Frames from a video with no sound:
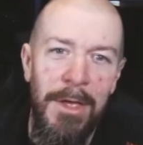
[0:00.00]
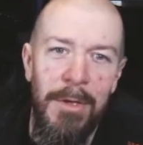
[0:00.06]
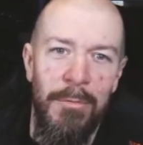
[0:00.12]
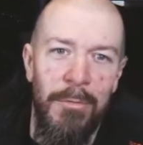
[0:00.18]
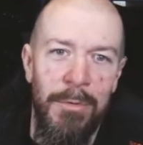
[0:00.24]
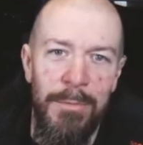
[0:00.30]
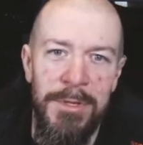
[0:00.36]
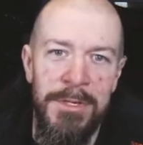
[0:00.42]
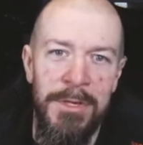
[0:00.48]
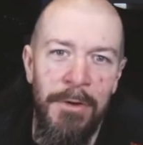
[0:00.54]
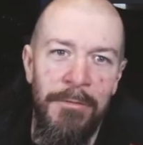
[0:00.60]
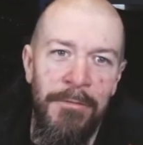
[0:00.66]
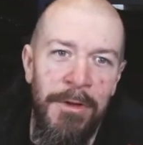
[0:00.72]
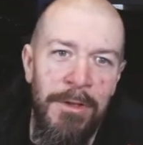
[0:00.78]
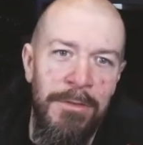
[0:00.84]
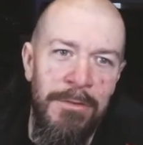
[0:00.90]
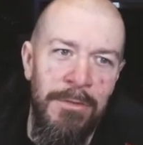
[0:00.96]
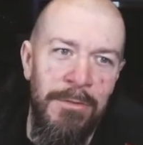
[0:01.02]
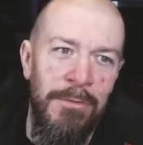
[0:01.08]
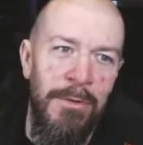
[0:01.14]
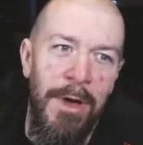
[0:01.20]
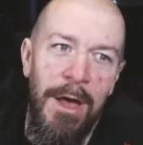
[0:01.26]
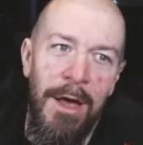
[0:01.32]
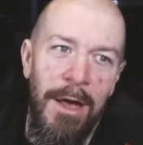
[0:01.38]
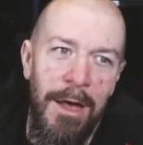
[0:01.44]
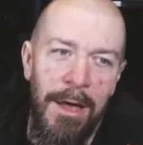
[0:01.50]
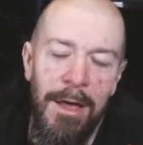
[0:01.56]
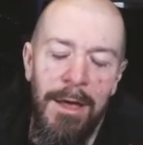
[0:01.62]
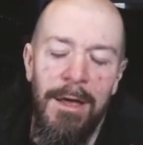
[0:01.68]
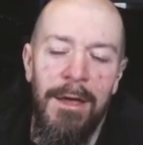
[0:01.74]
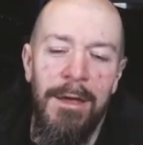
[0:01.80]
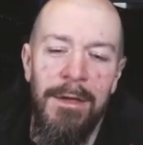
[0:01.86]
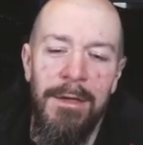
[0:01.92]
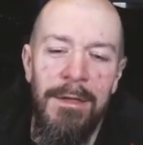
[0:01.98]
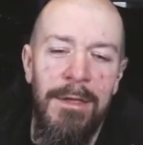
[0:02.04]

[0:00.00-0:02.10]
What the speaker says: It would be so fun to do a